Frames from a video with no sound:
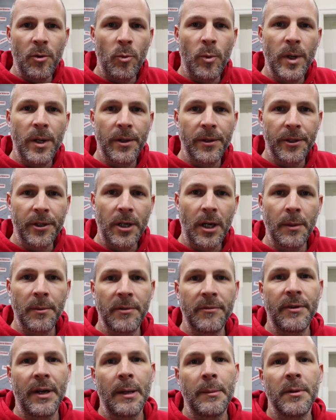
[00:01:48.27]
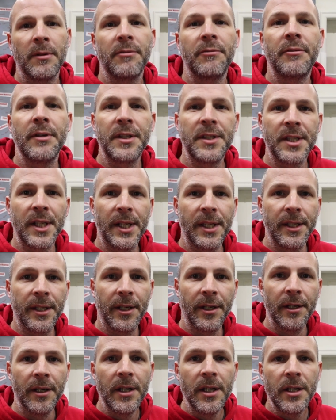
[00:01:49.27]
well the carbon fiber fits on
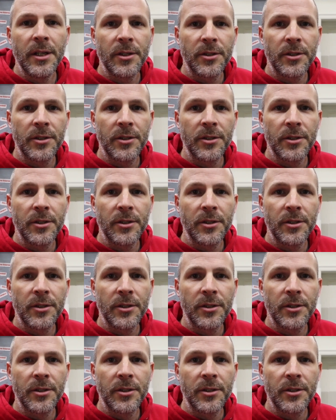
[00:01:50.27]
there.